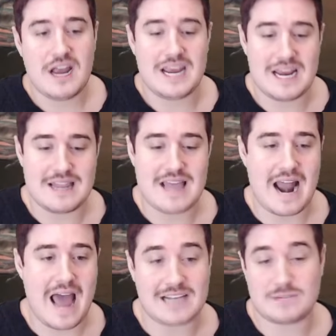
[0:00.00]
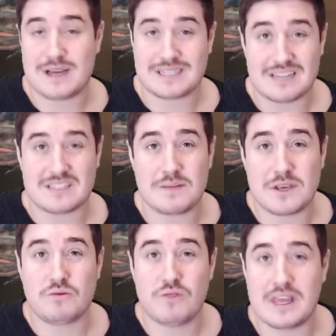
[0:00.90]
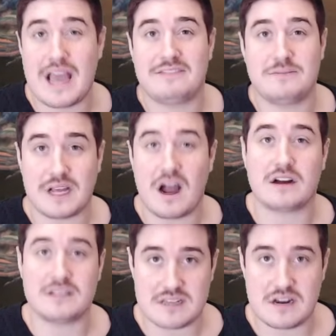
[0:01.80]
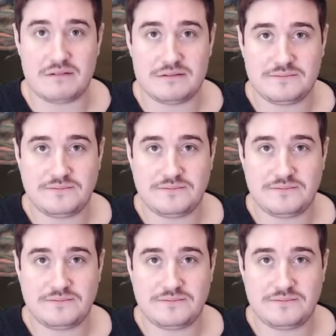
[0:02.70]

in that aspect, and it's something you really have to be cognizant of.